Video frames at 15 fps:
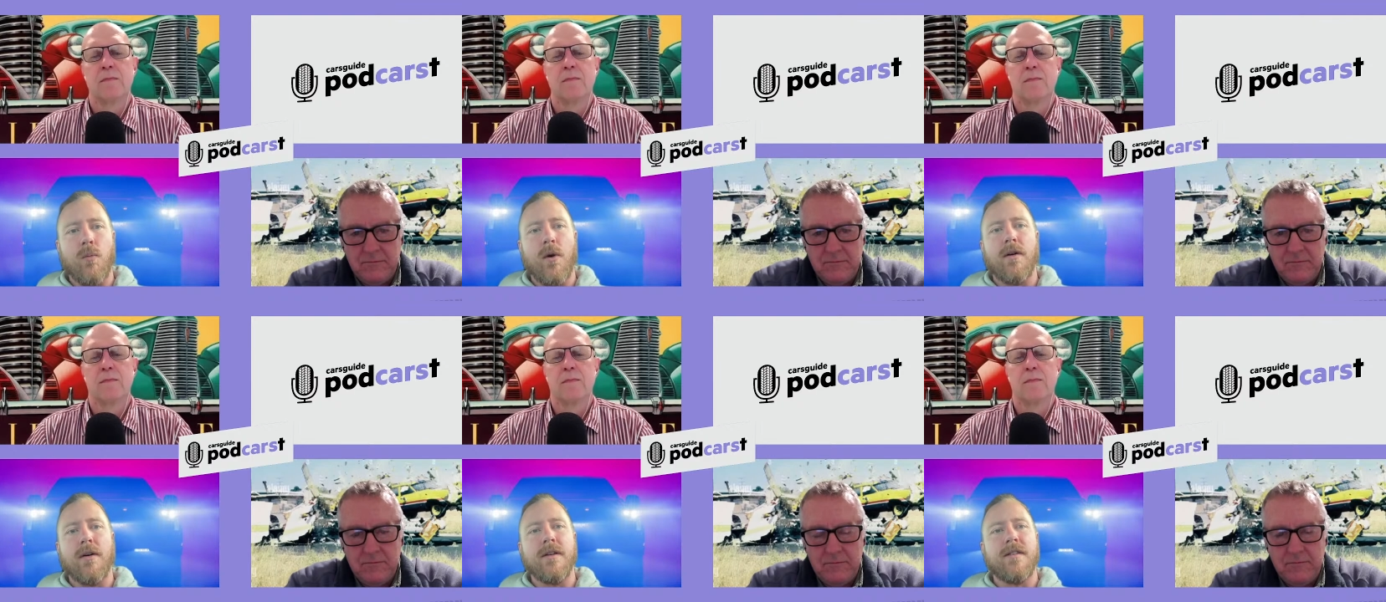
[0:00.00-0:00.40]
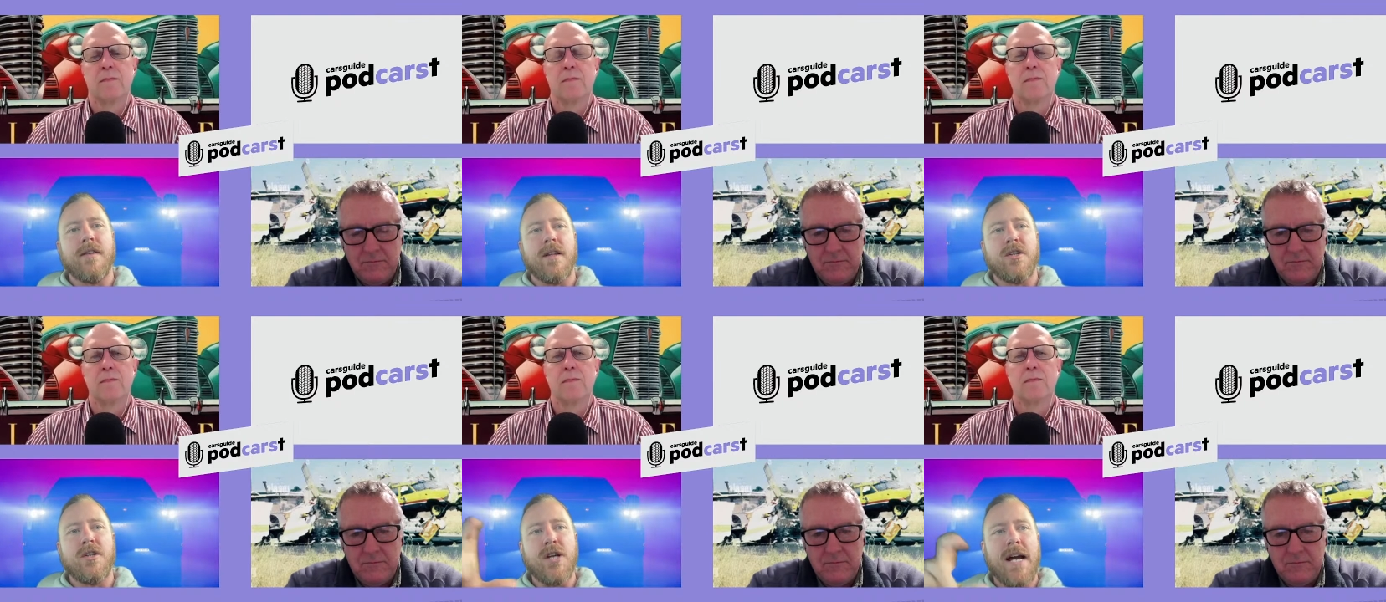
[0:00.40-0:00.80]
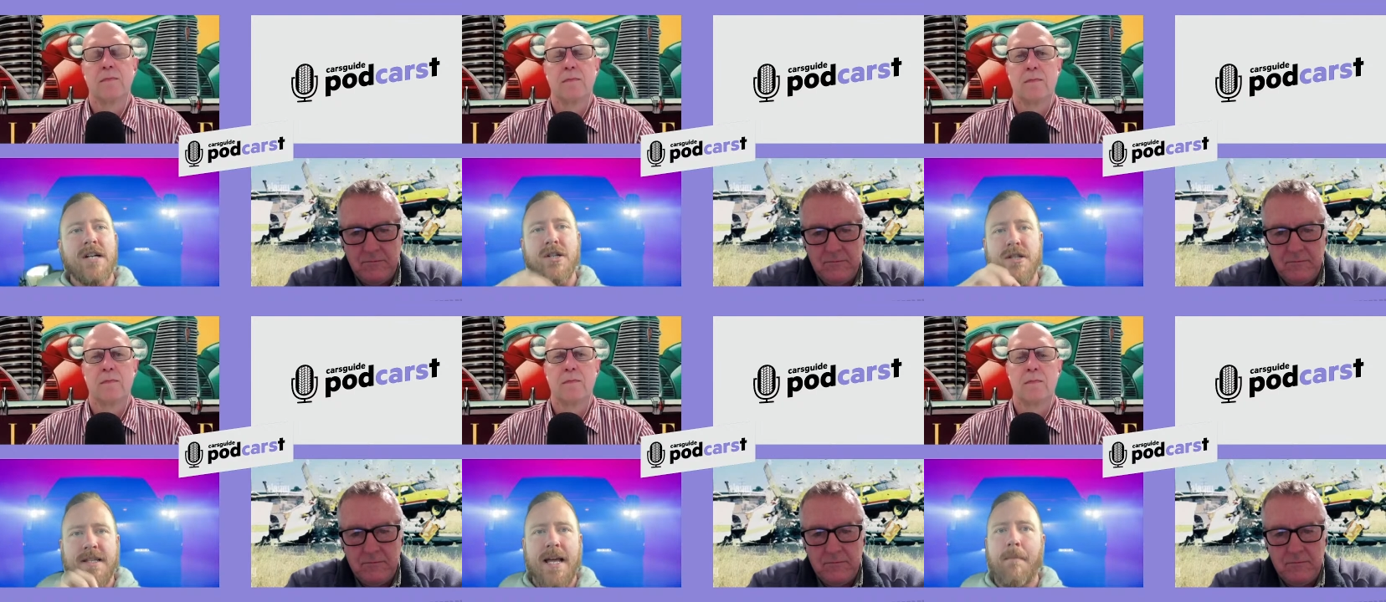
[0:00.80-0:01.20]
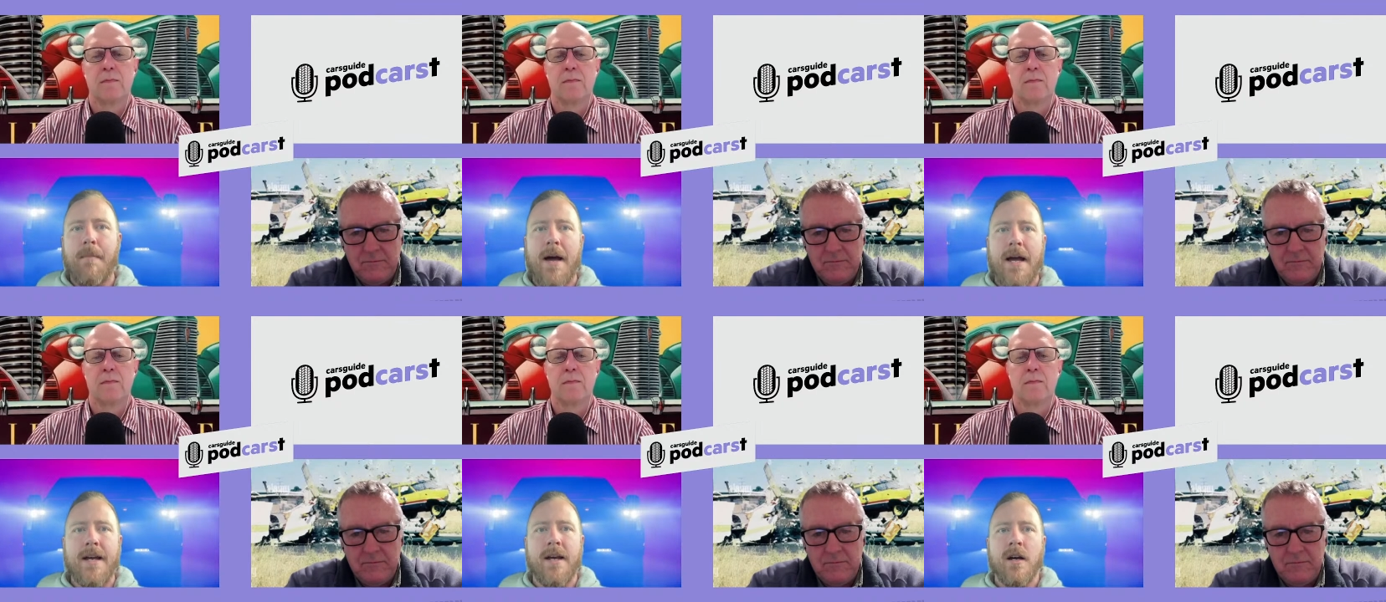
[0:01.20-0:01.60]
Speaker 1: whereas the changes they
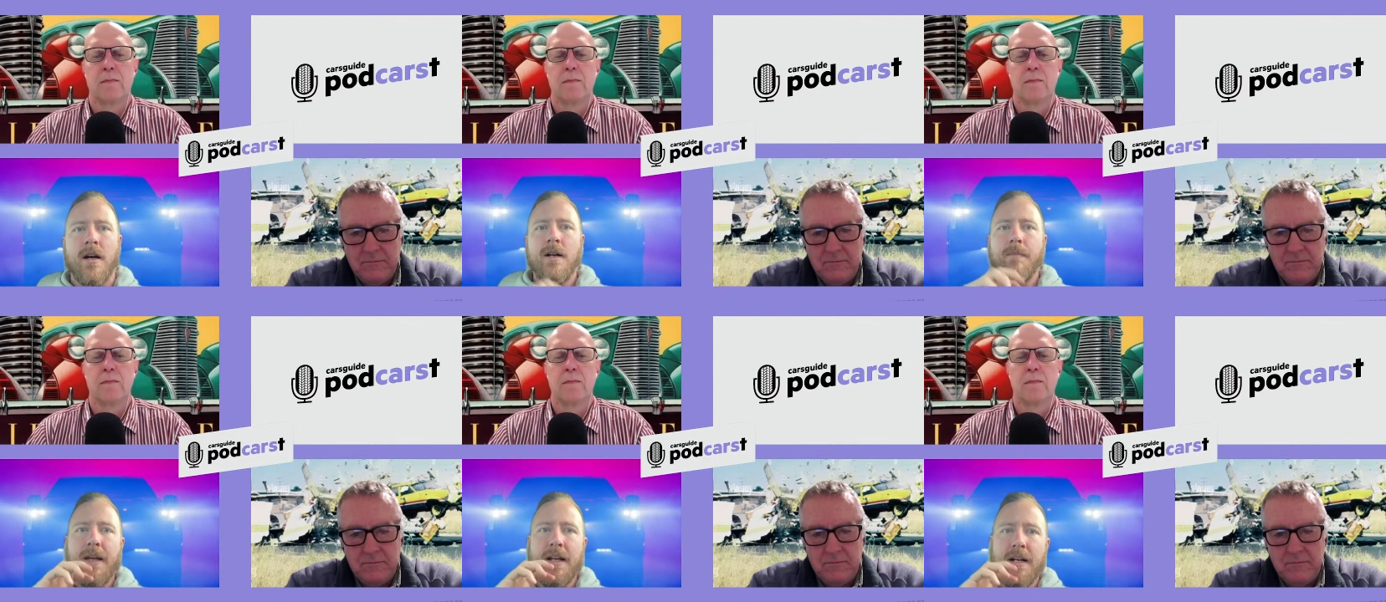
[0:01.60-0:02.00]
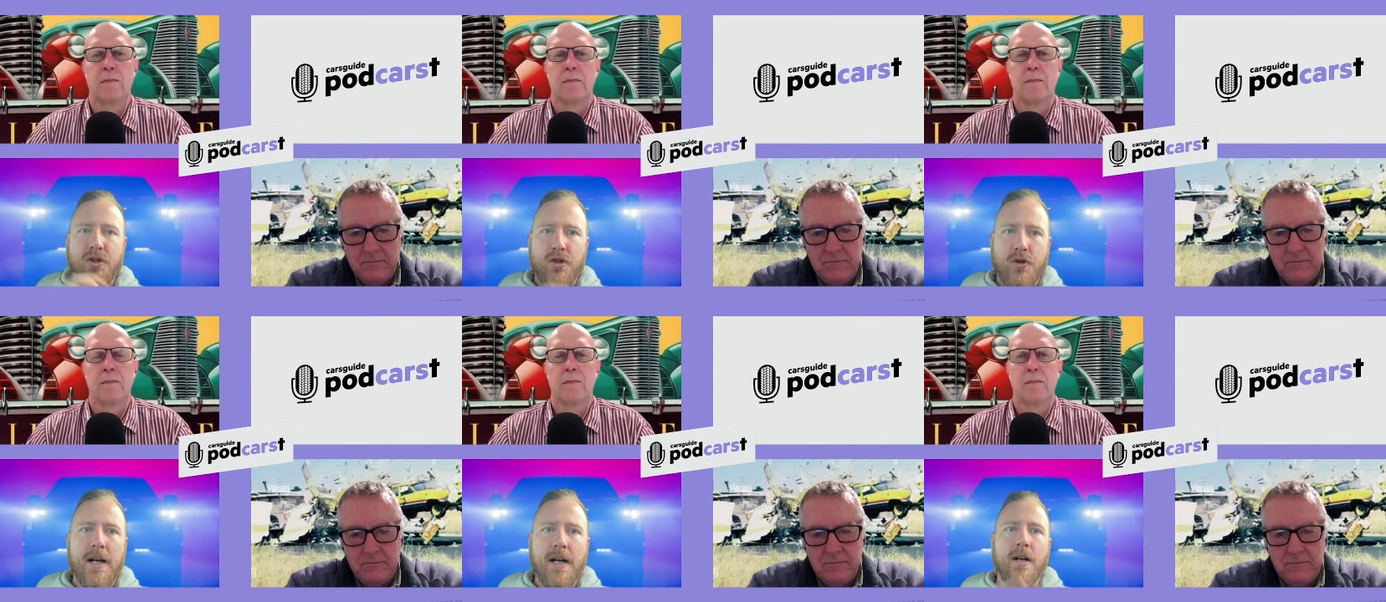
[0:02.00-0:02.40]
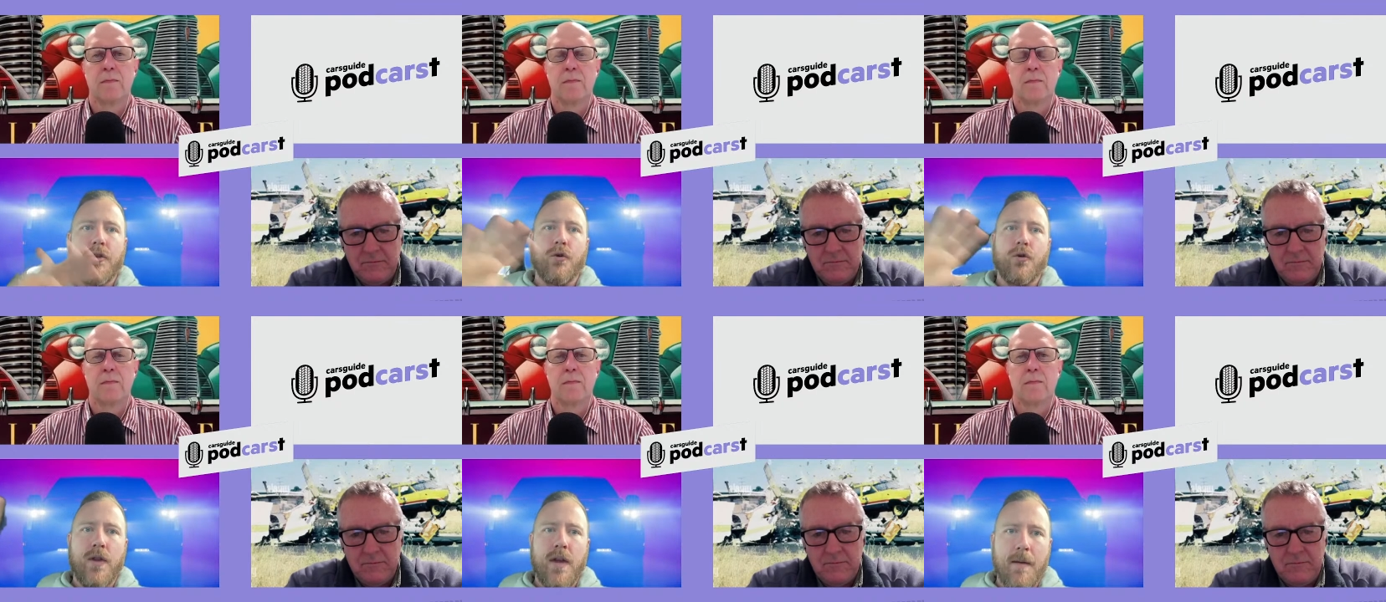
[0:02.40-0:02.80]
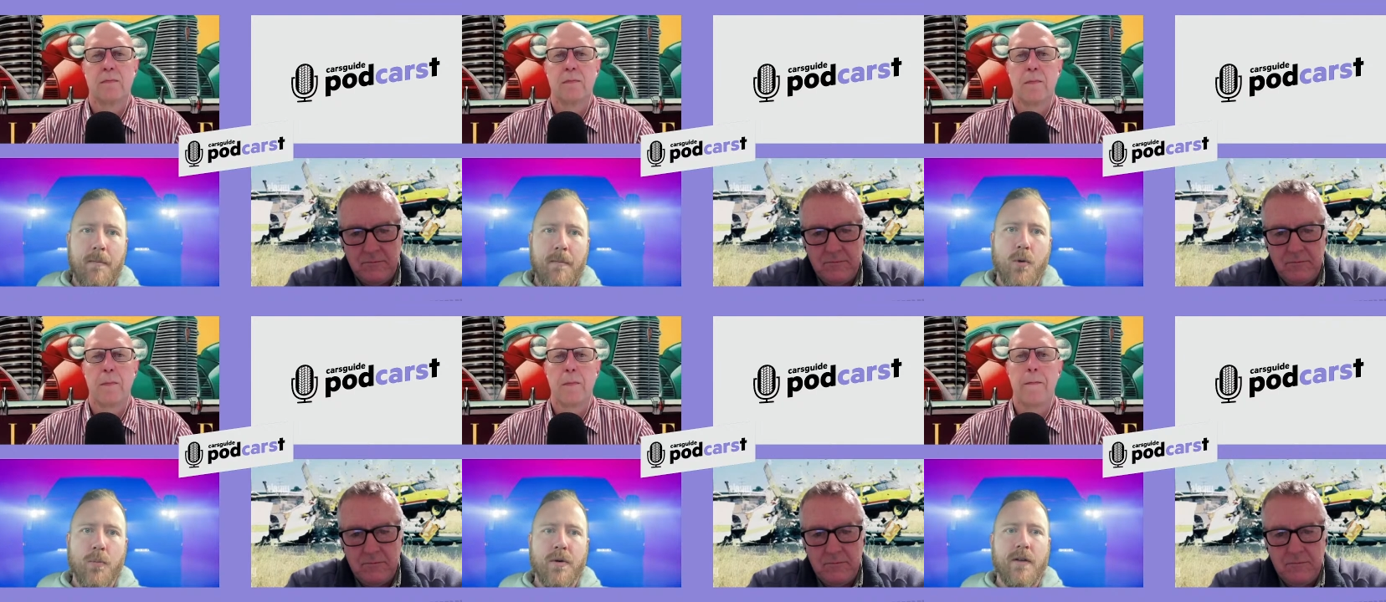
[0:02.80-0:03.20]
make in Australia through their
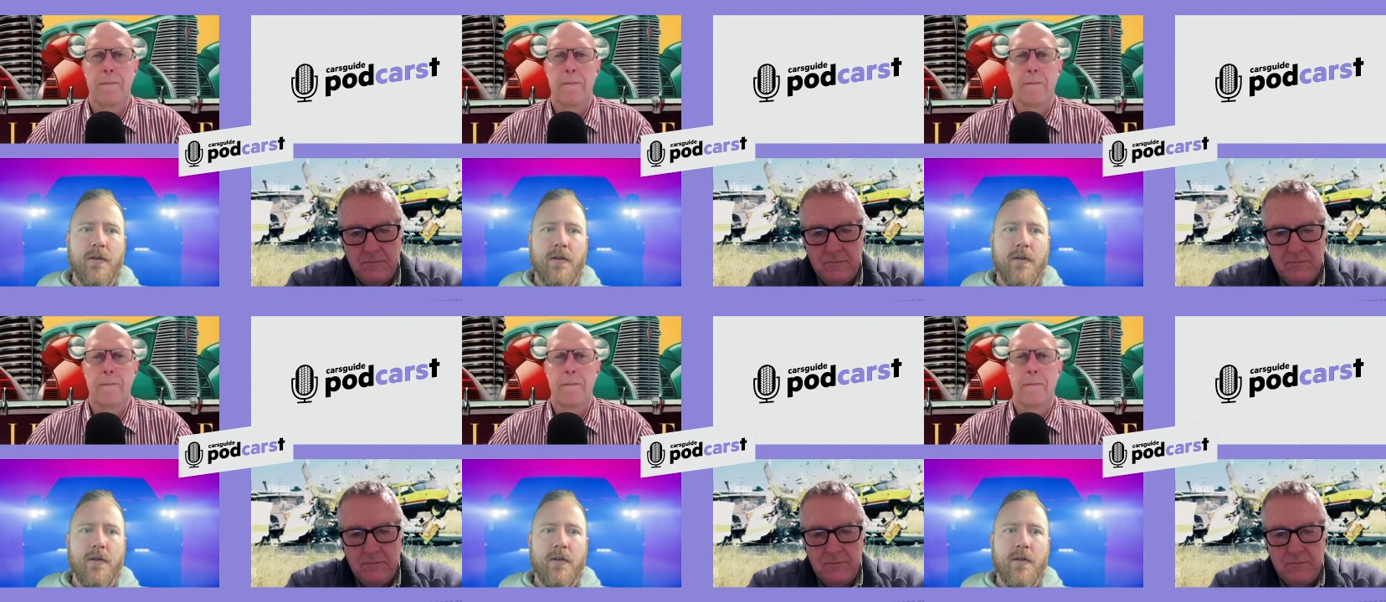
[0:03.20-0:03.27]
Melbourne